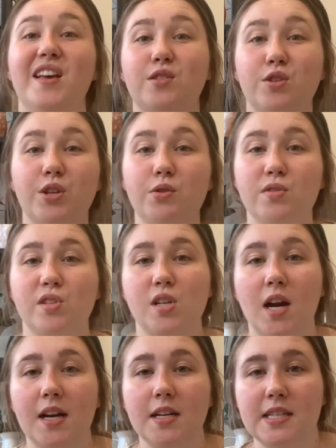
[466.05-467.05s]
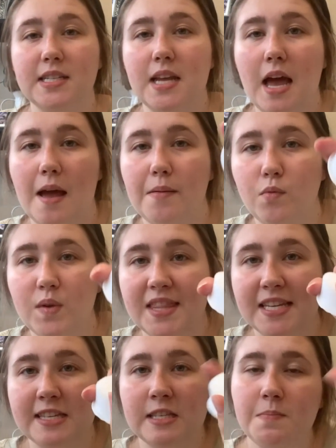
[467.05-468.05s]
So you start with
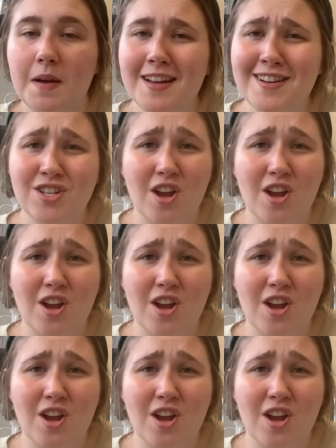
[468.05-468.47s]
this sponge.